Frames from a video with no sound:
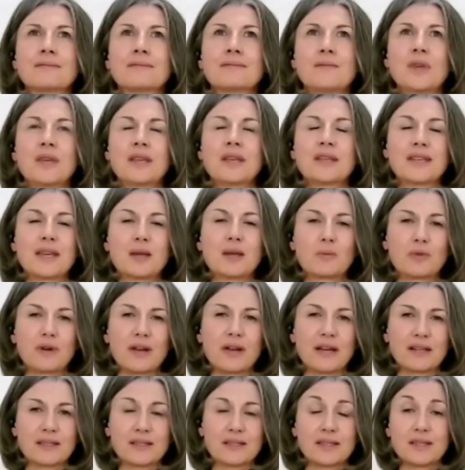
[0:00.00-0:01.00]
We can take
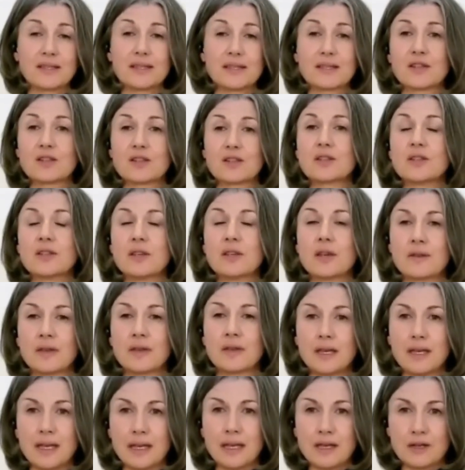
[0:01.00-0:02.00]
practices such as yoga
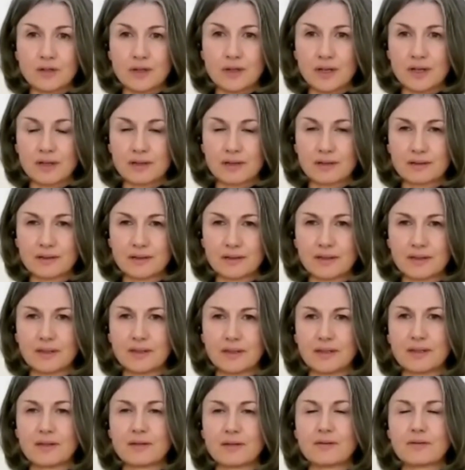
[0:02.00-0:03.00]
nidra,
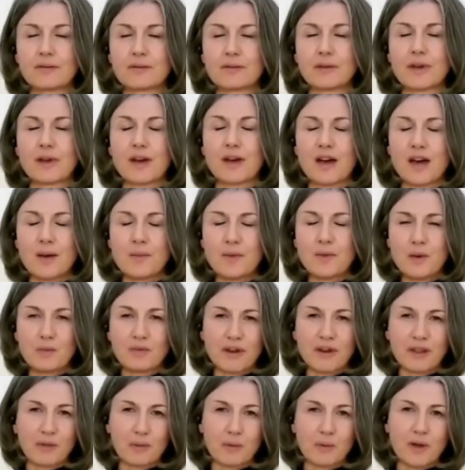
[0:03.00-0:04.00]
calming
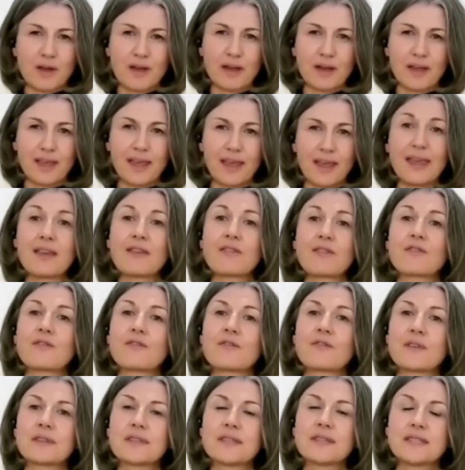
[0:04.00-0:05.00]
breath work
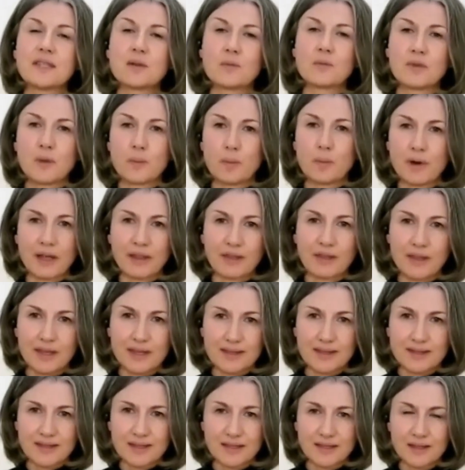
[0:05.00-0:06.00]
if sitting with the breath
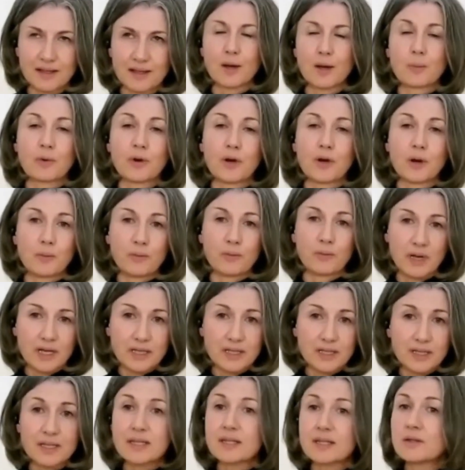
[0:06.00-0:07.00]
is
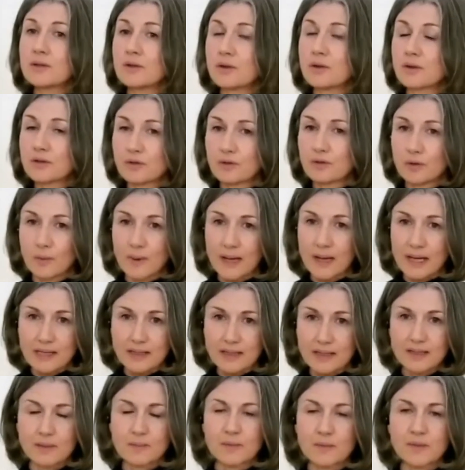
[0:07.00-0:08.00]
appropriate, and it's not
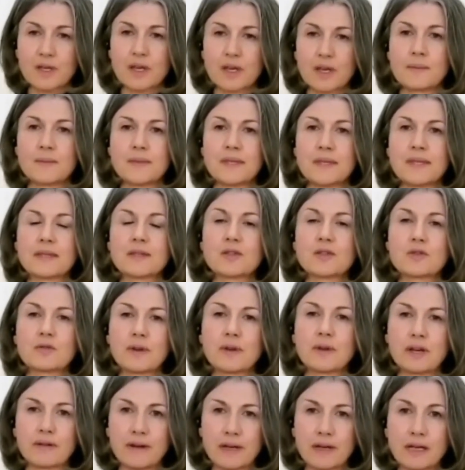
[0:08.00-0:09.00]
always. Sometimes it's
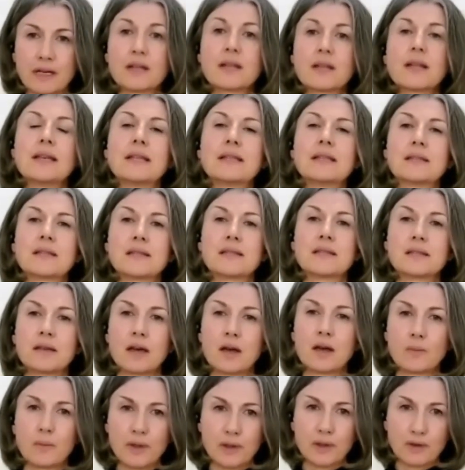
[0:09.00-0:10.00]
triggering, at least to
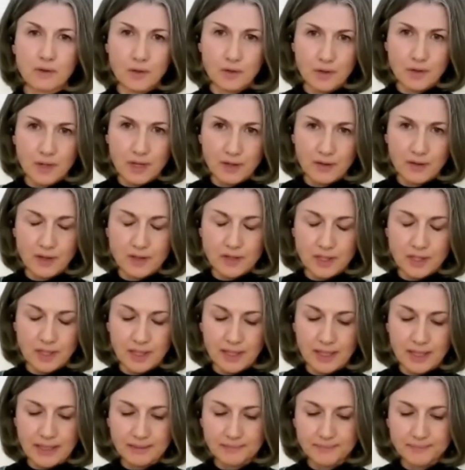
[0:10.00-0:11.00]
start with on your yoga
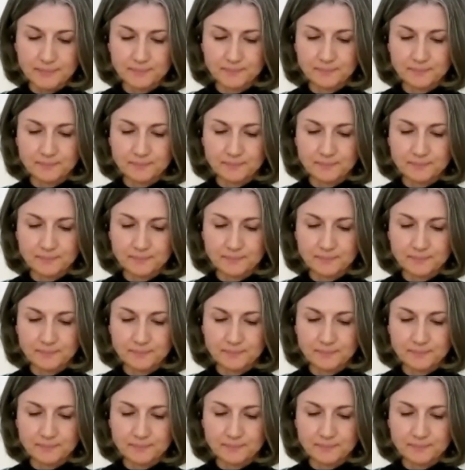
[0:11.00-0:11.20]
journey,